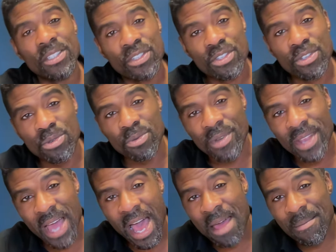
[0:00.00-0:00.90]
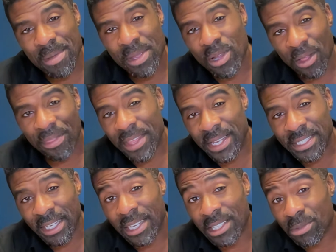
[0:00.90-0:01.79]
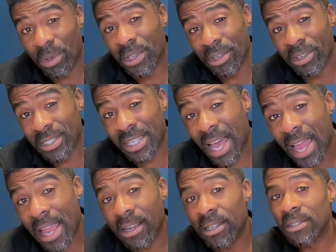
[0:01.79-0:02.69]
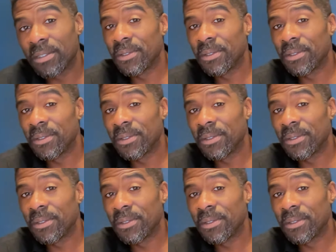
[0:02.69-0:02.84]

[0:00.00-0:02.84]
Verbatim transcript: to not be authentic. Because when you're tired,